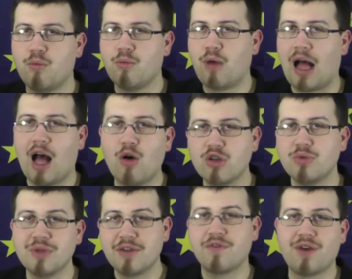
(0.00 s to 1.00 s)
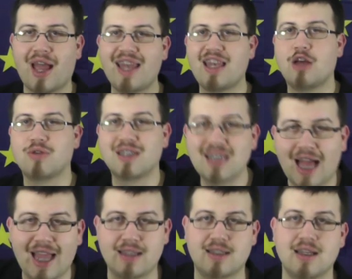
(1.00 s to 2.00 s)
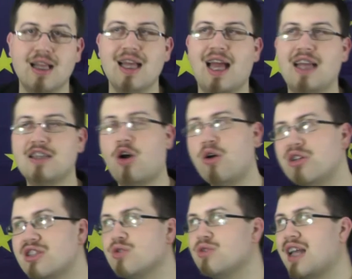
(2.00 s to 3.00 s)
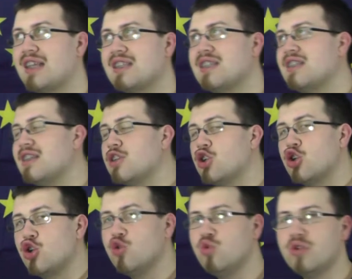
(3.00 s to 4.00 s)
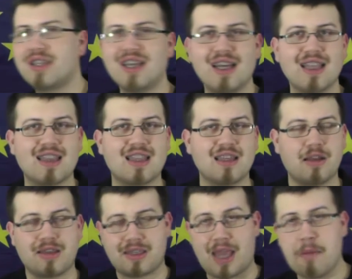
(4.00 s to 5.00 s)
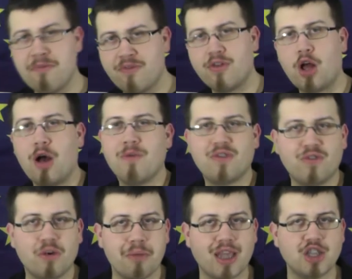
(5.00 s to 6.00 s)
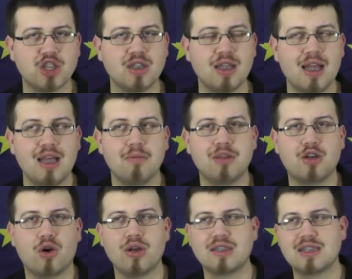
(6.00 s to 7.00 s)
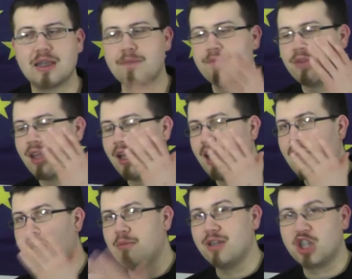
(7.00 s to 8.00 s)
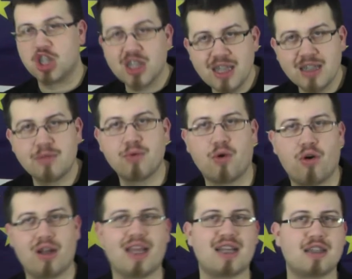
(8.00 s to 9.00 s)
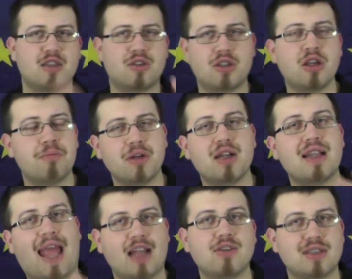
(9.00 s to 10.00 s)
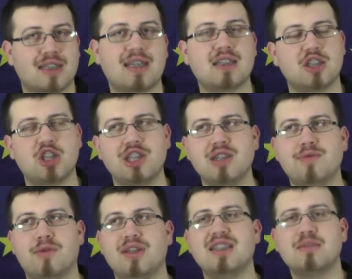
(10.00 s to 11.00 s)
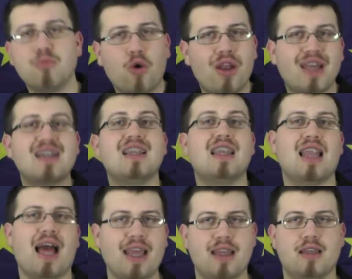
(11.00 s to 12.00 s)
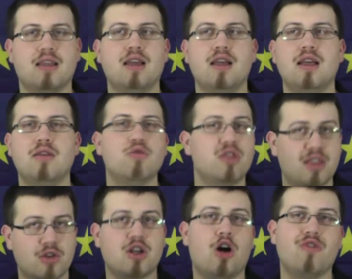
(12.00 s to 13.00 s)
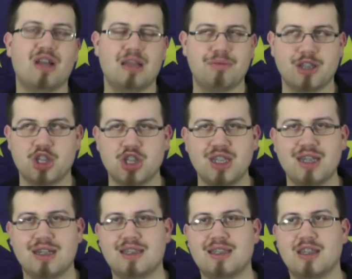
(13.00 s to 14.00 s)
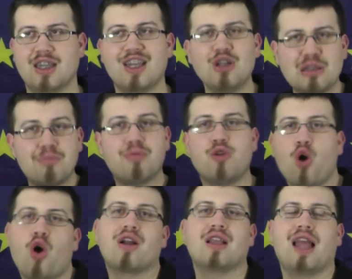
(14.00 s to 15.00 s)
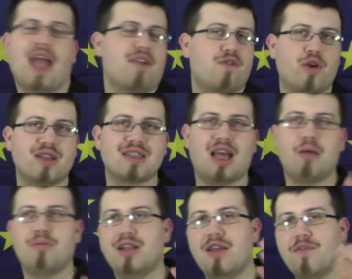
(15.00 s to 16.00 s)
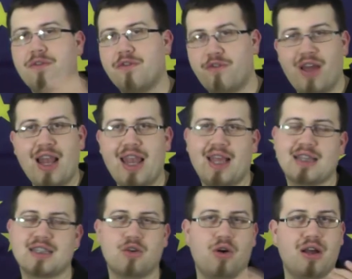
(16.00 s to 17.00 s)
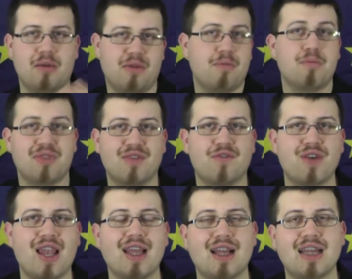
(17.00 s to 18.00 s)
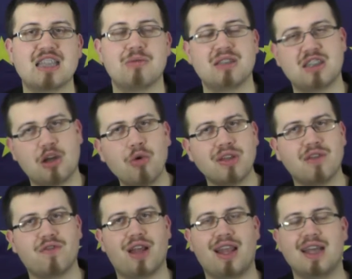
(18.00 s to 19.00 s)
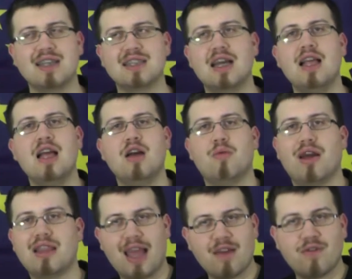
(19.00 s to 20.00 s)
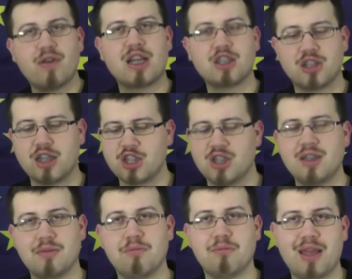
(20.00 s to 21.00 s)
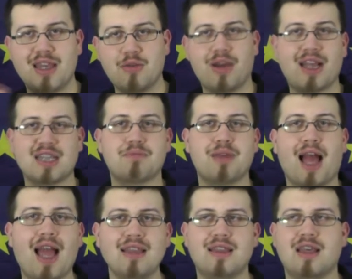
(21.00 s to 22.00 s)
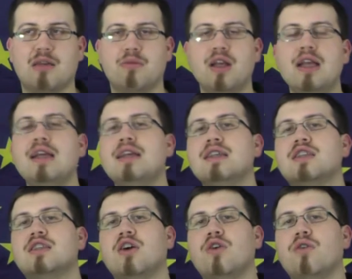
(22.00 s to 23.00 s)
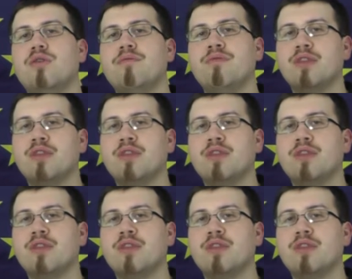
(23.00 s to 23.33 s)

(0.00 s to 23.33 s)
How do we define now tight? And also, does it include the depth of the formation? Because a shield wall, like a typical Anglo-Saxon shield wall, is more like a line with those overlapping shields, and not a block like, for example, a phalanx or phalangites, Macedonian phalanx, where they have actually many ranks behind them. So